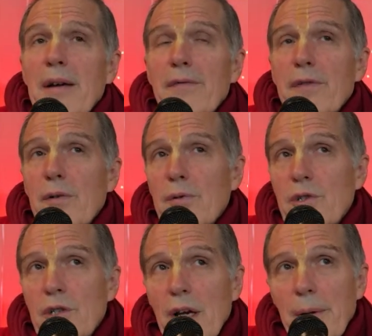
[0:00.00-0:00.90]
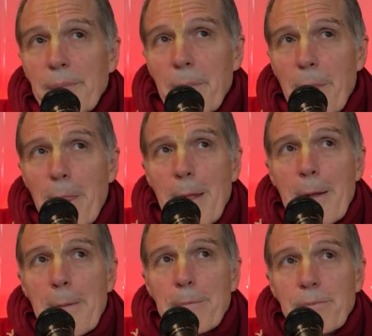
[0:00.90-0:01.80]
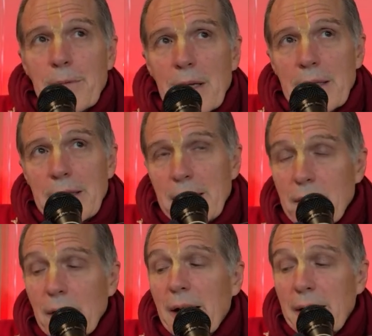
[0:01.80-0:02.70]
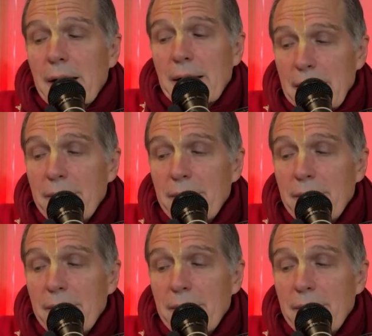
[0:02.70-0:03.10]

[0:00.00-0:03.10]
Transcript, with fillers: future? And he, could, he